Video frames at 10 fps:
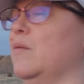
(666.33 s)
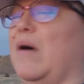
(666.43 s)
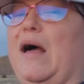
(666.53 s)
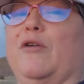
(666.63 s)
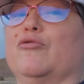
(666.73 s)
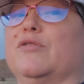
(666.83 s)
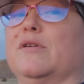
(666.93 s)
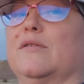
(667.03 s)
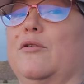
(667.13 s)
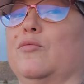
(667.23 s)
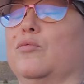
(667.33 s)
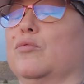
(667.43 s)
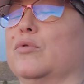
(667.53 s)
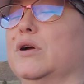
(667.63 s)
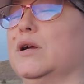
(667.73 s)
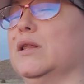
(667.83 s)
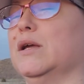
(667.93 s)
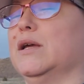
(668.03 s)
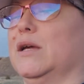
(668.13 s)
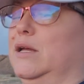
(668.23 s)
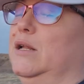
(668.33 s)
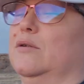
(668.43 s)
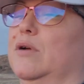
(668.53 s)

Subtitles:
My allergies are really kicking in